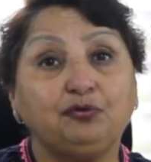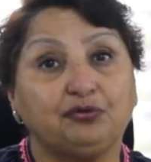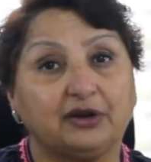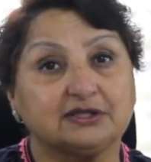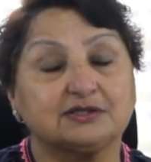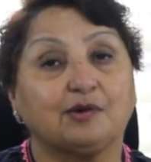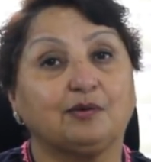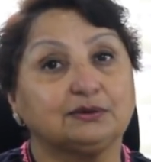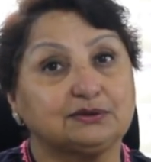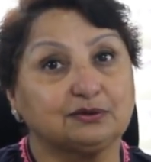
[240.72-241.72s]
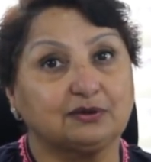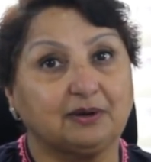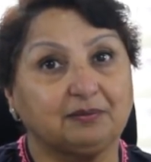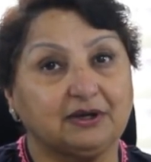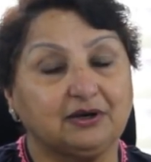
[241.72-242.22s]
friends also
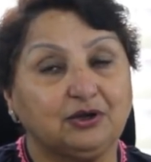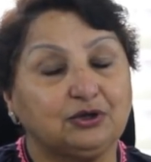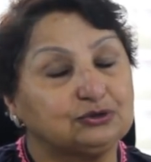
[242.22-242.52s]
come in.